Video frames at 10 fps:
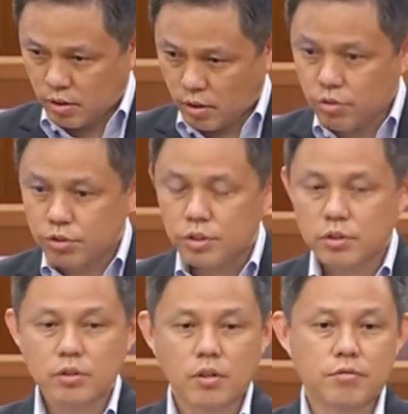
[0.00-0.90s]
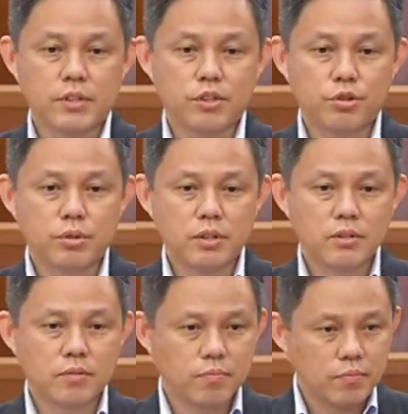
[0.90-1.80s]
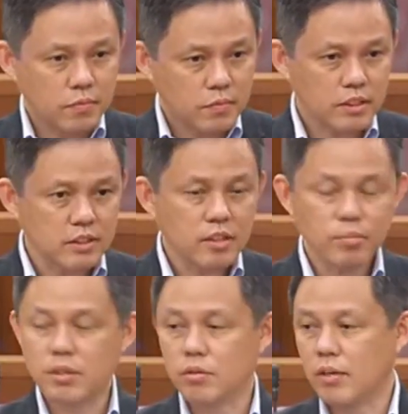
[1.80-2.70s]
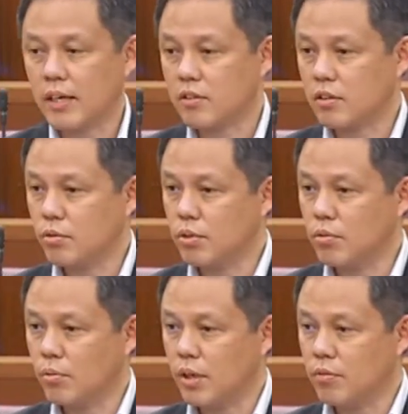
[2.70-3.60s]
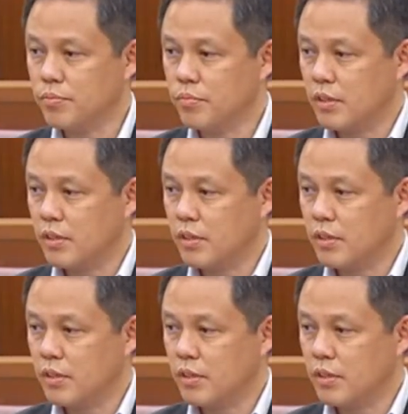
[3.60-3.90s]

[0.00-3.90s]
conscious of their duties, determined to execute it well,